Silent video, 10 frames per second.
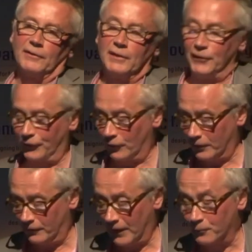the
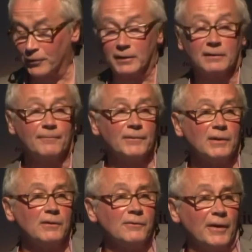historic fabric.
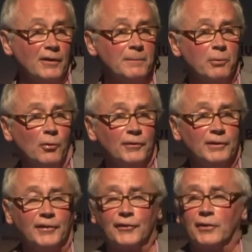Very important
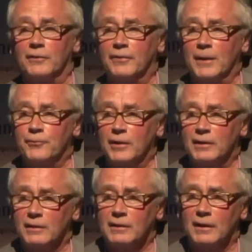historic
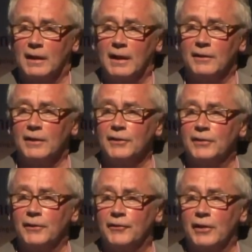fabric,
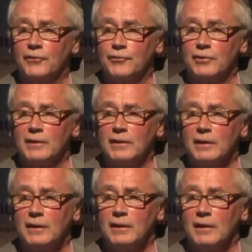19th century
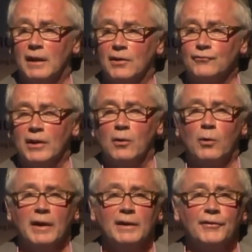
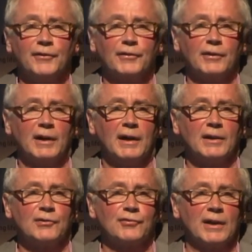railways,
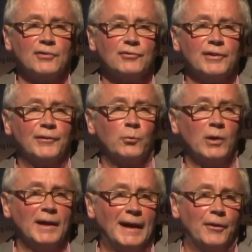granaries,
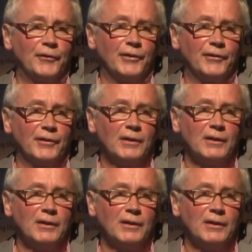warehouses.